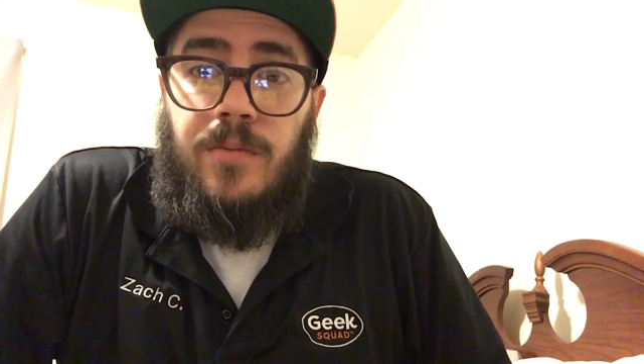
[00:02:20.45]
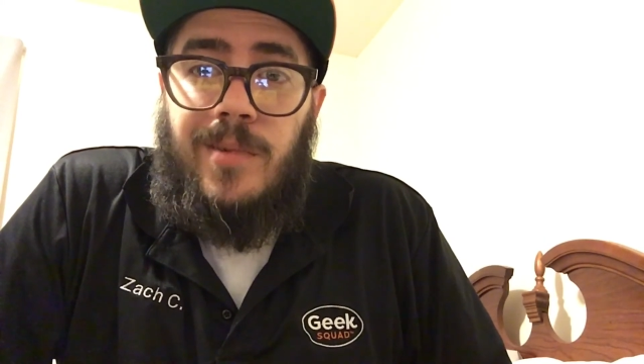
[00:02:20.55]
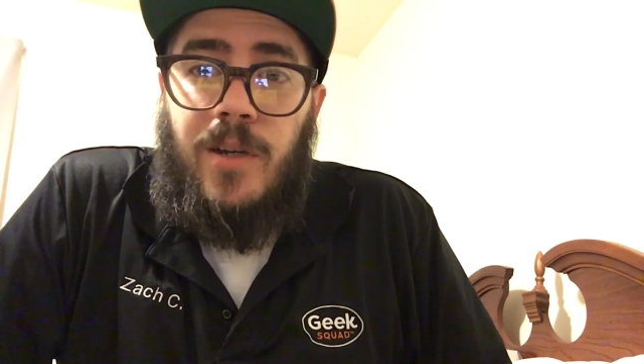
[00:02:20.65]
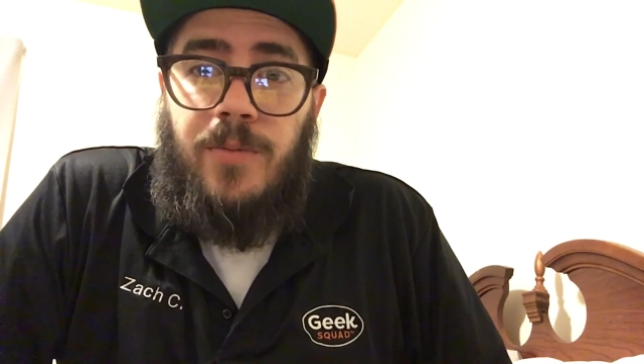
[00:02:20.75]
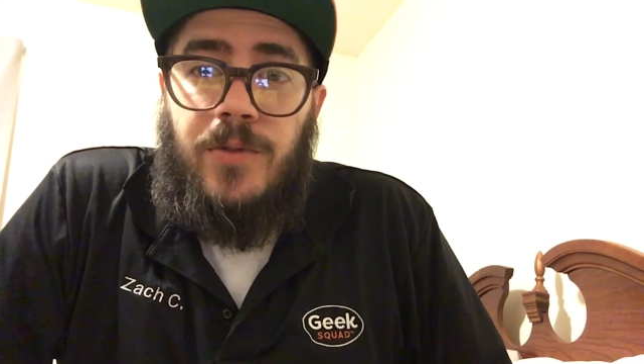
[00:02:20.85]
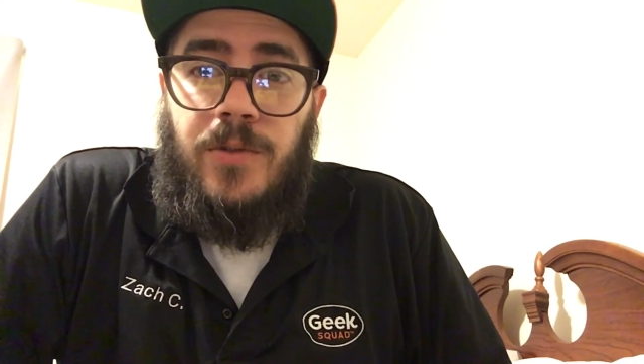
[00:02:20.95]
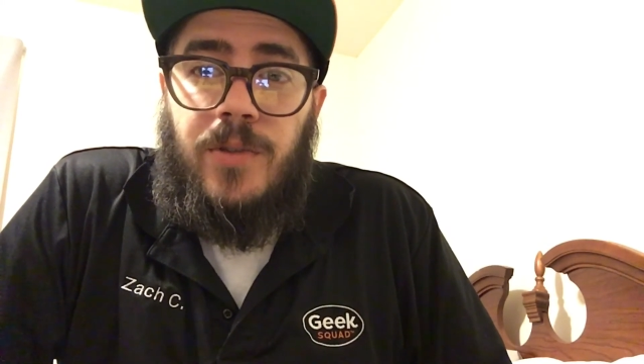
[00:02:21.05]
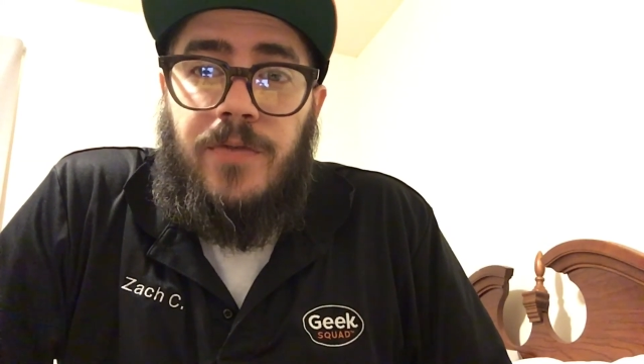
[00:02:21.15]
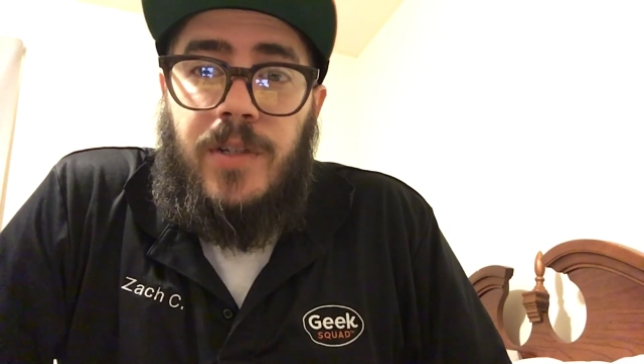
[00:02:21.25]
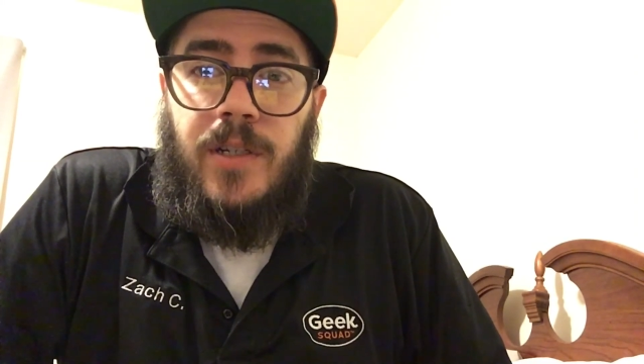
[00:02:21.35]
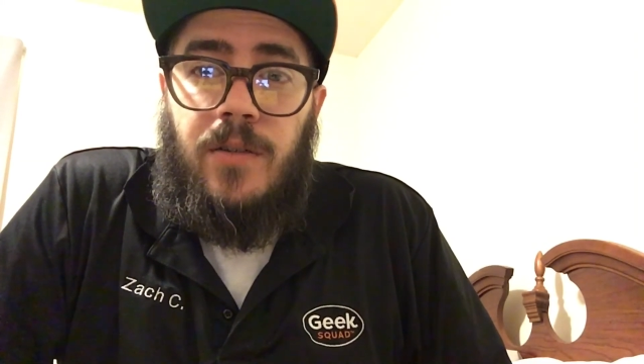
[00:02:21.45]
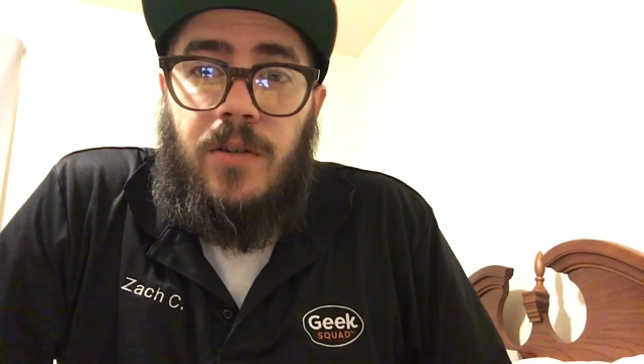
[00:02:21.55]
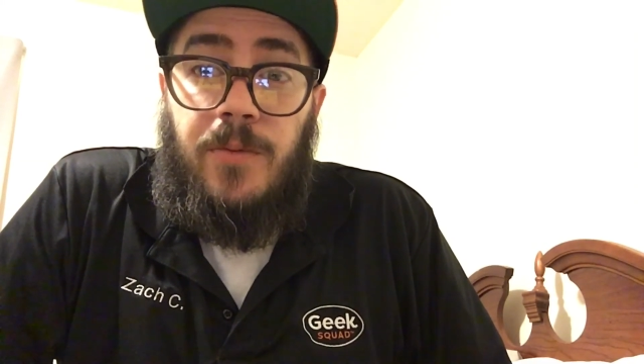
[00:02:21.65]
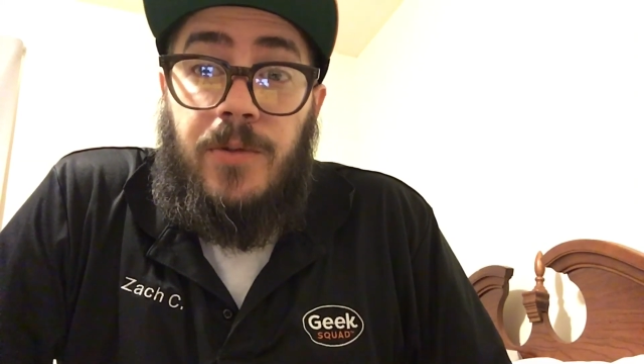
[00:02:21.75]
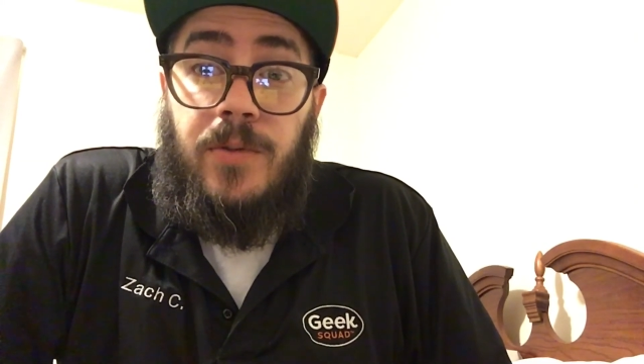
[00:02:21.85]
I hope you enjoyed the video. I
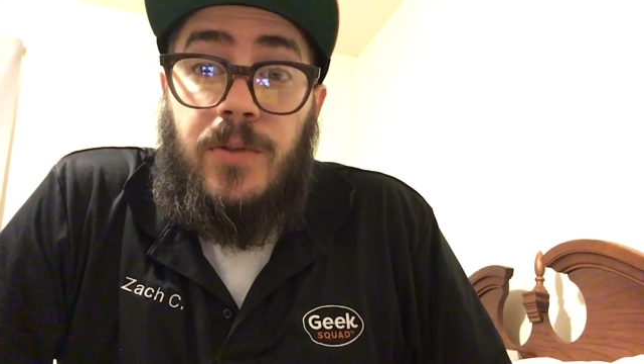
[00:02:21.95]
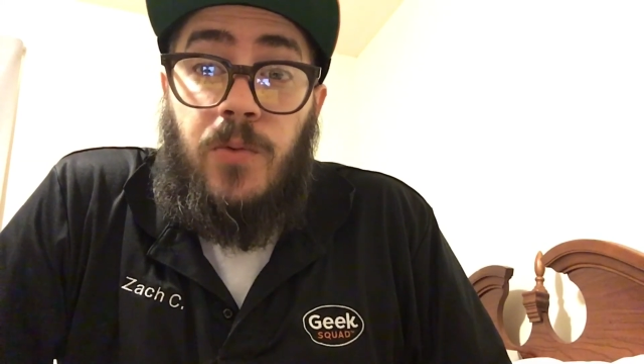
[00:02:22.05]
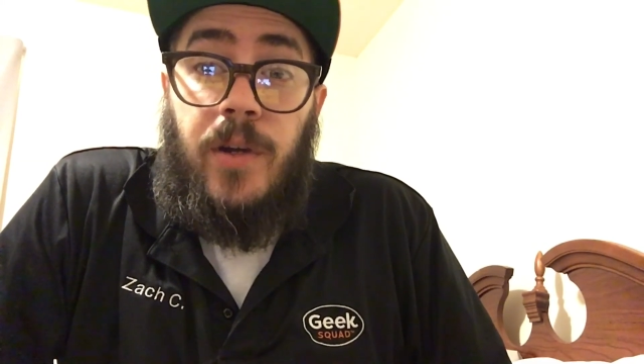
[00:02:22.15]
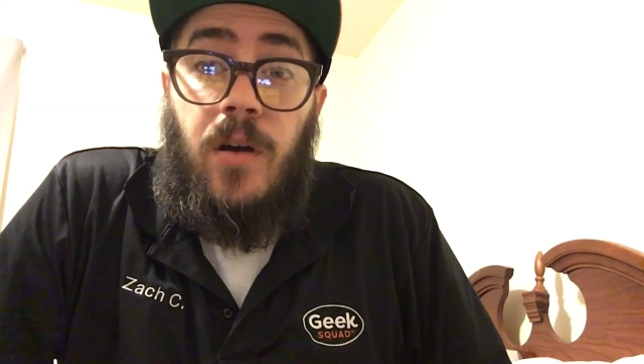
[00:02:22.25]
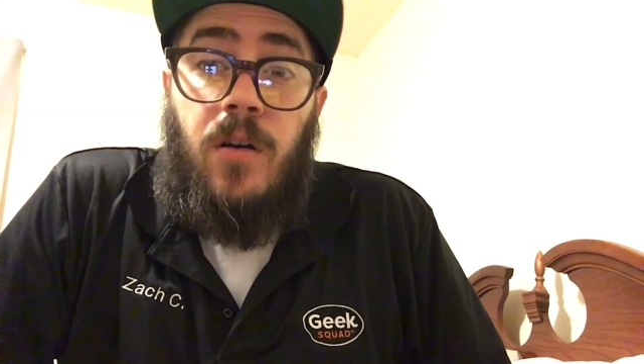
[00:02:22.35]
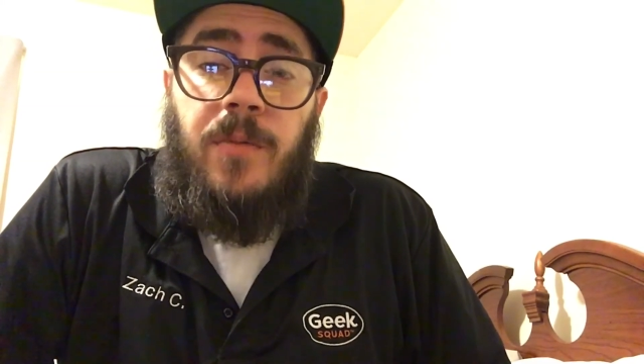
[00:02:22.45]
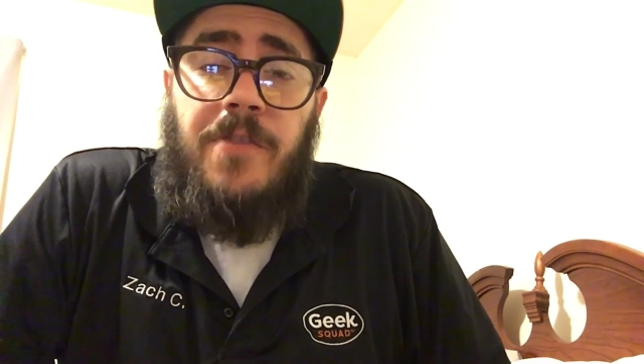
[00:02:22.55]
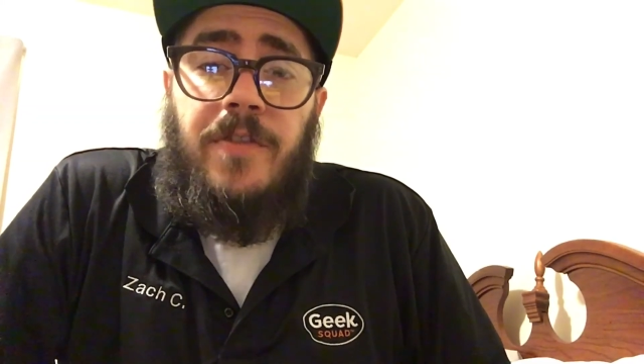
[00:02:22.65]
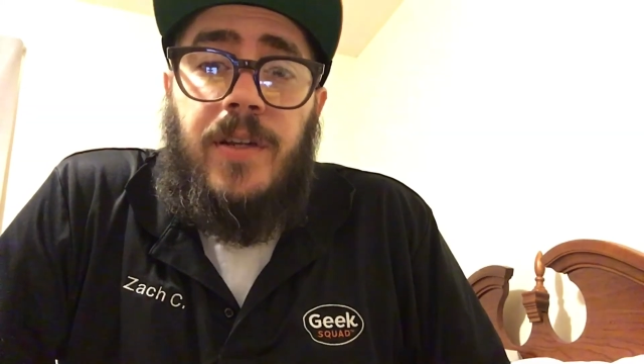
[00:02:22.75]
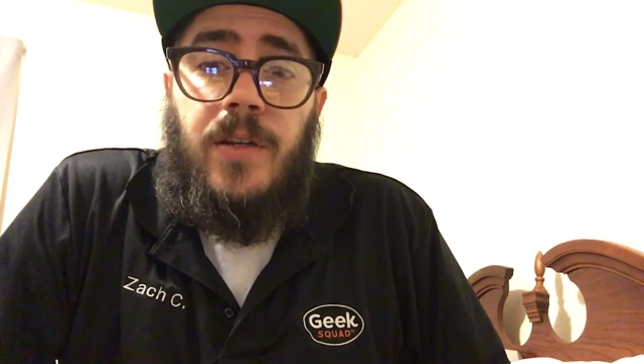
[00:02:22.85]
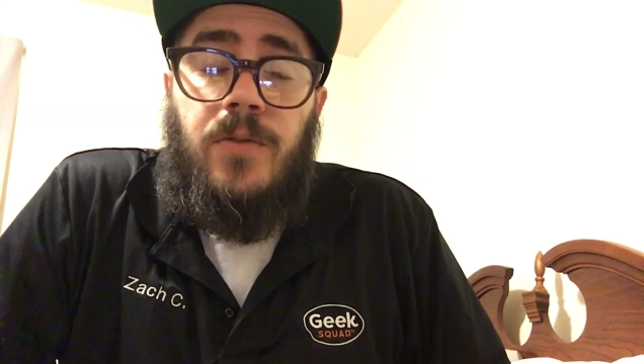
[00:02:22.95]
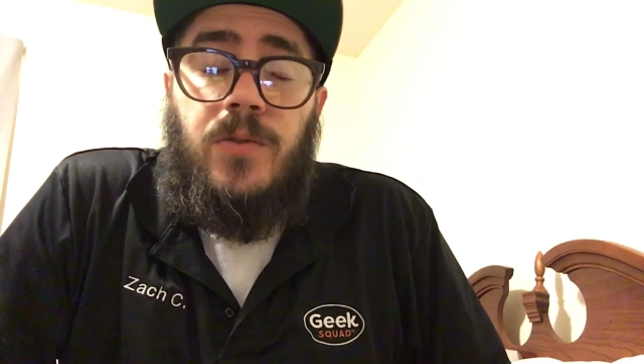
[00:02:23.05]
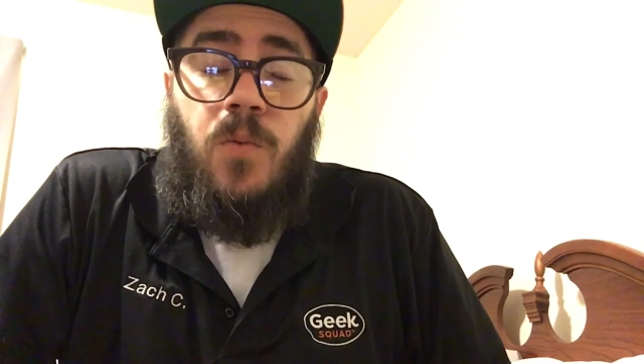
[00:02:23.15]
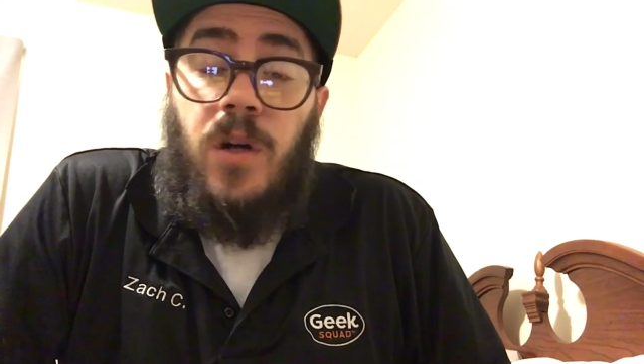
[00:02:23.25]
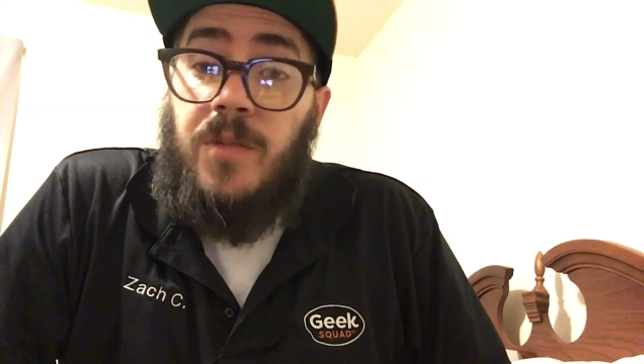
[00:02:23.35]
hope you enjoy all my videos.
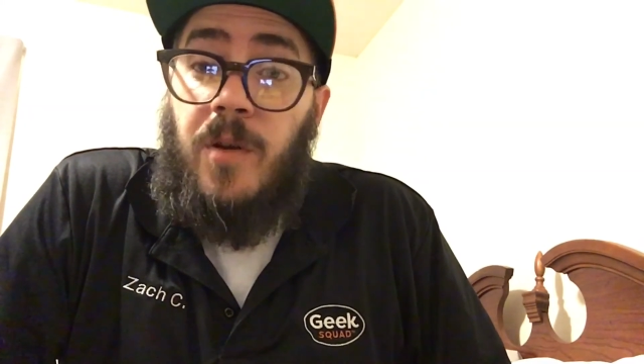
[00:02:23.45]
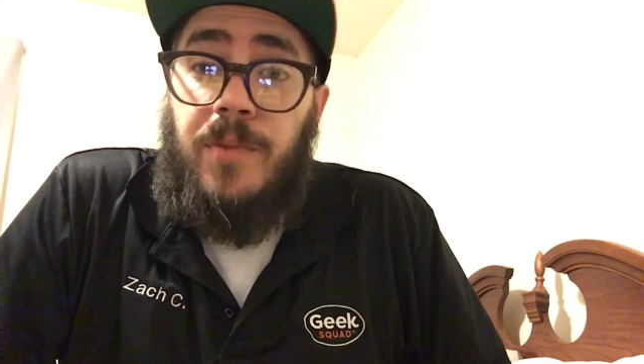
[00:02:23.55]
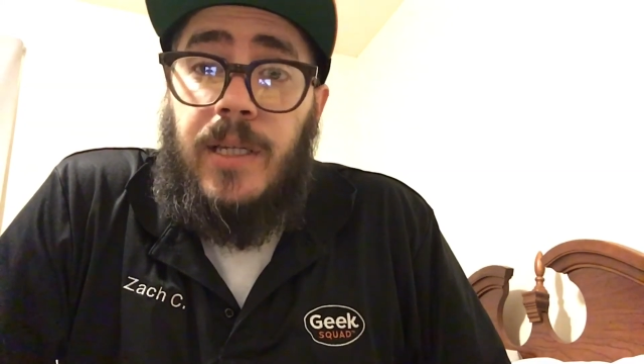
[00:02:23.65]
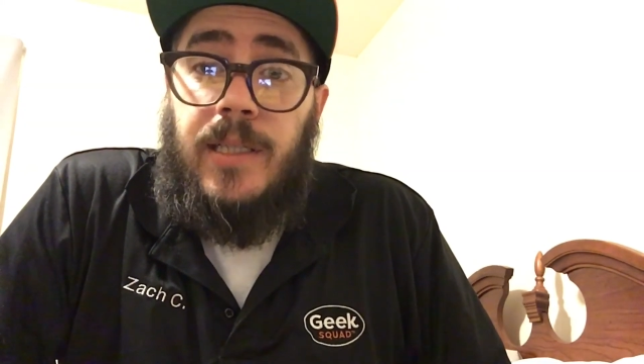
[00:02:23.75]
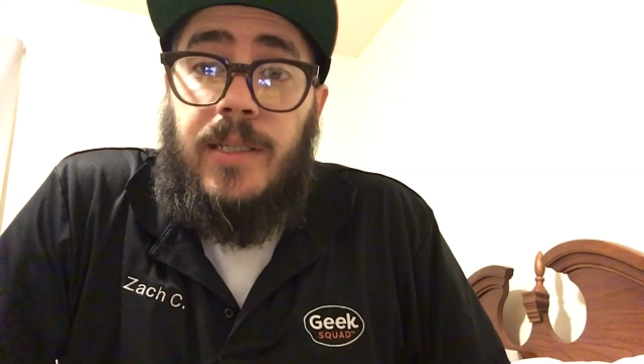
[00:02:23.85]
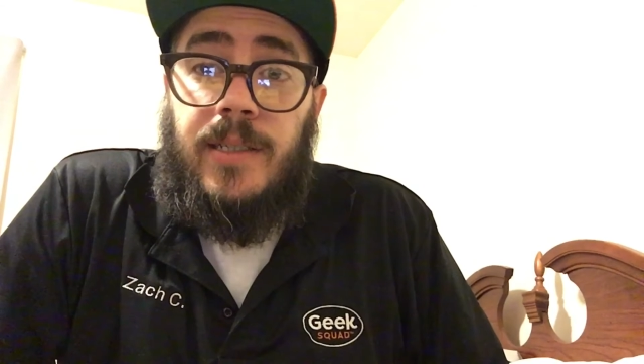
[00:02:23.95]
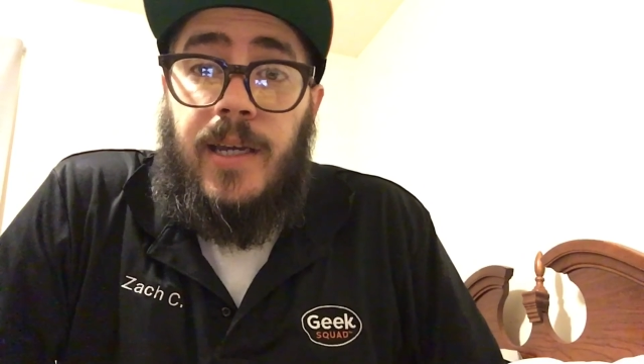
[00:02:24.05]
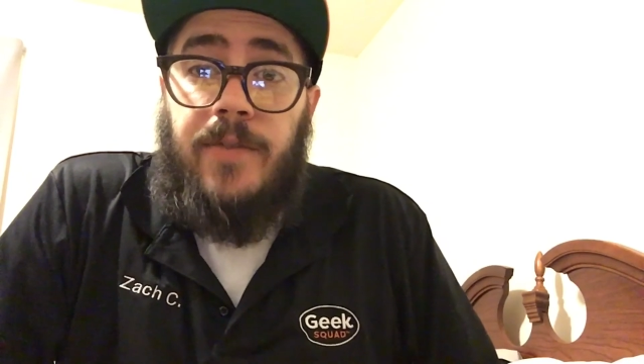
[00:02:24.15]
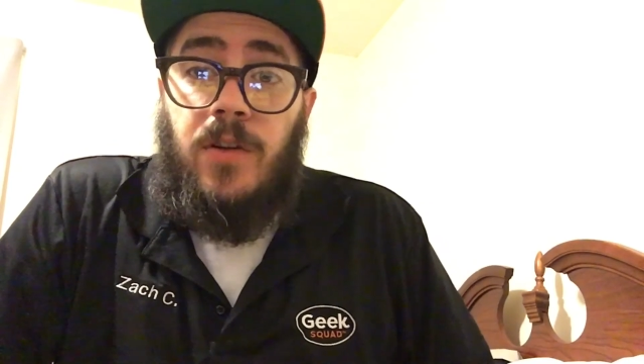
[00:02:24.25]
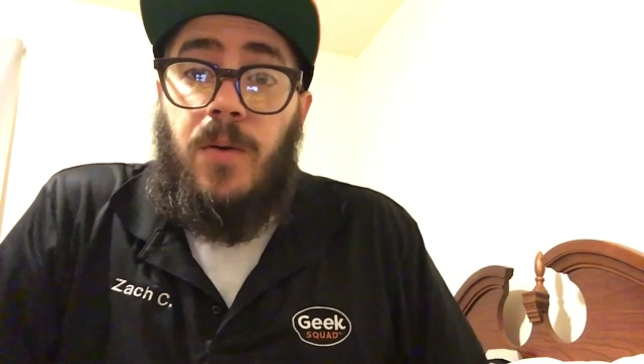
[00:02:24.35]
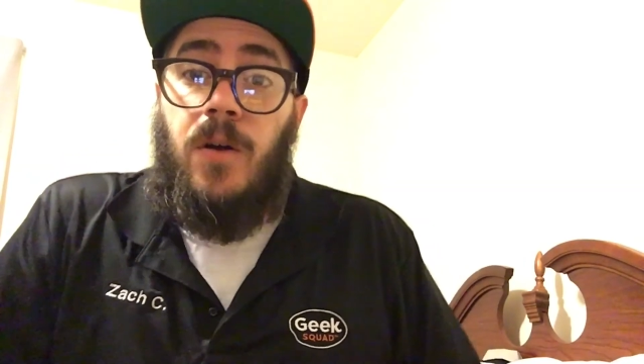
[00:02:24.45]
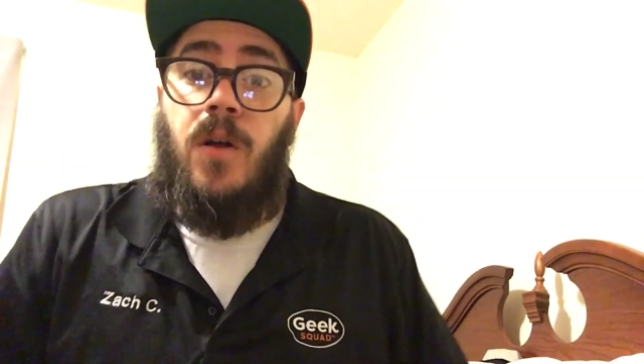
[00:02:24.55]
Watch my playlist. I have it all.